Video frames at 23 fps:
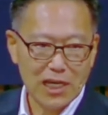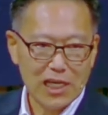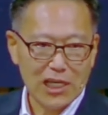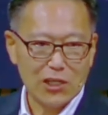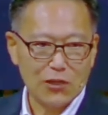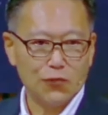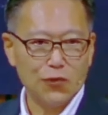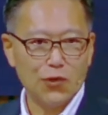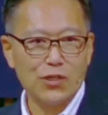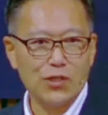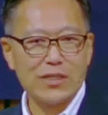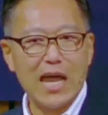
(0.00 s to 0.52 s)

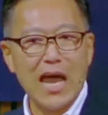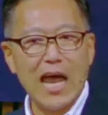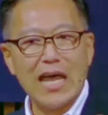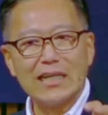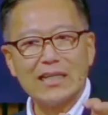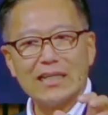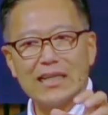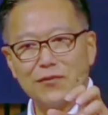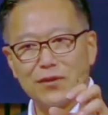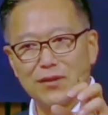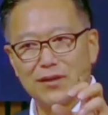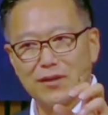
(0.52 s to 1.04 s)
if you're not
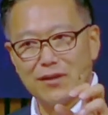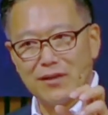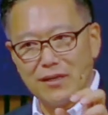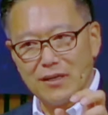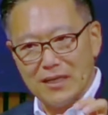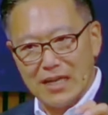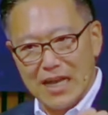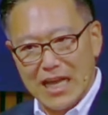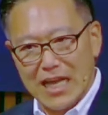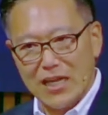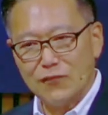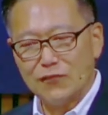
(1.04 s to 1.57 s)
living a
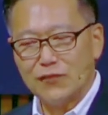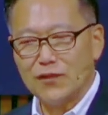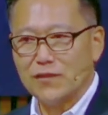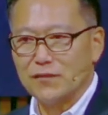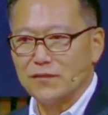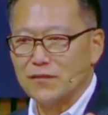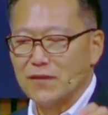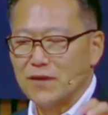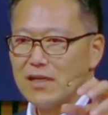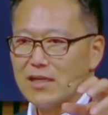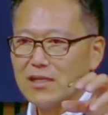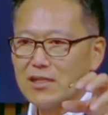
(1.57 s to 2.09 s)
life of